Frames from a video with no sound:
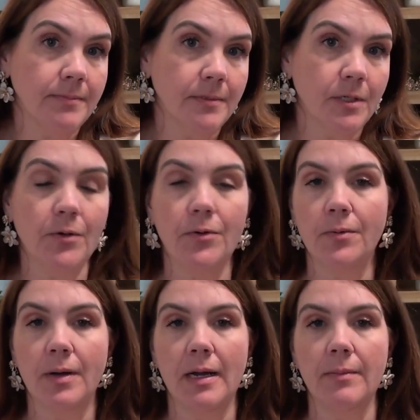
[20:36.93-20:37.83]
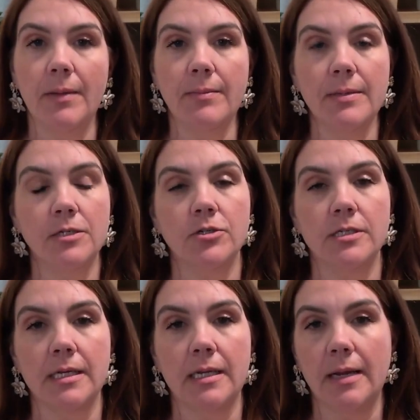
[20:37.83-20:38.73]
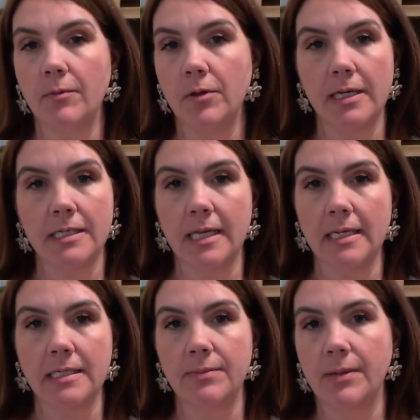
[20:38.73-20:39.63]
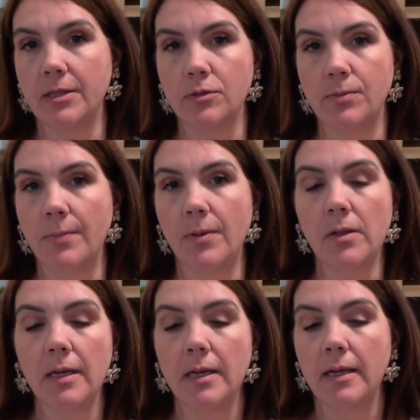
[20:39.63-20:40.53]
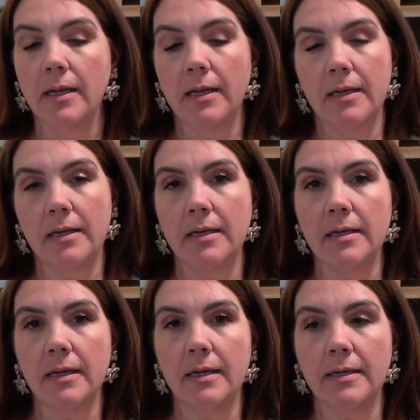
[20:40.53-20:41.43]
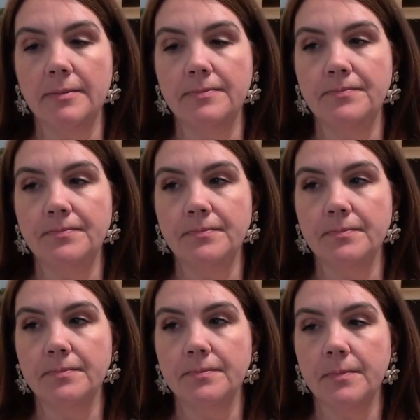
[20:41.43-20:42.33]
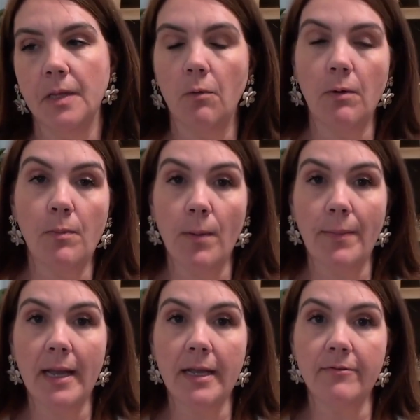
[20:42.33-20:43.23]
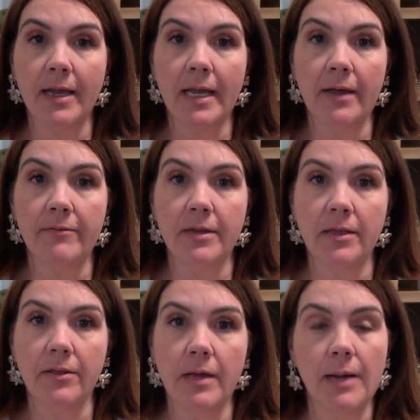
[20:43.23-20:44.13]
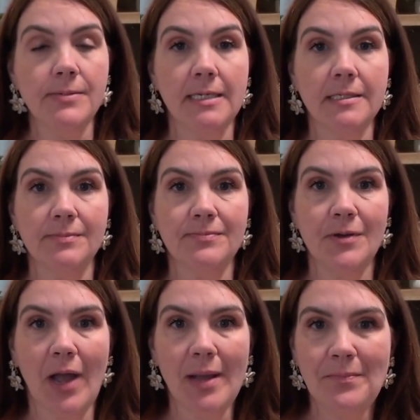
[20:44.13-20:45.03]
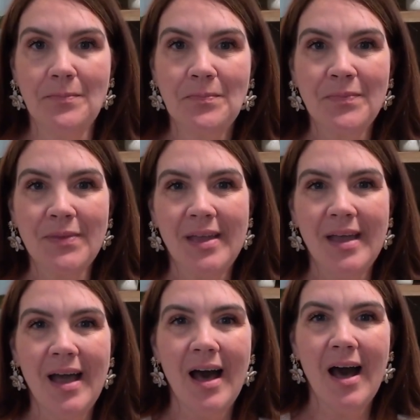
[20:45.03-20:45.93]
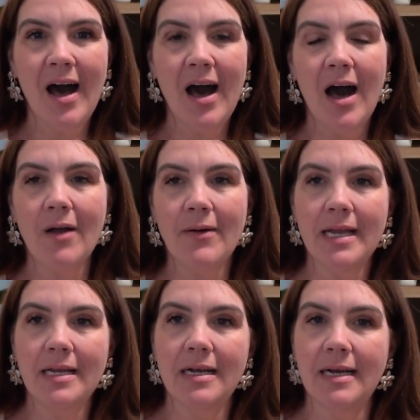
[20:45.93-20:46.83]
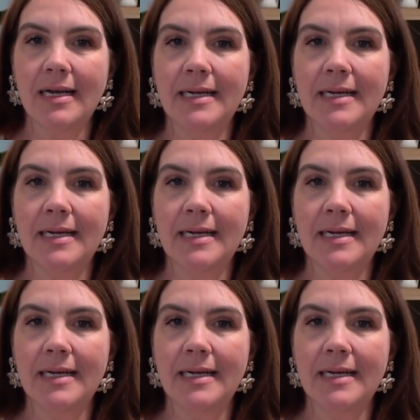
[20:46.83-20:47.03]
So I'm interested. I'm really excited to meet those people, and I'll report back if I have any updates. Okay. All right.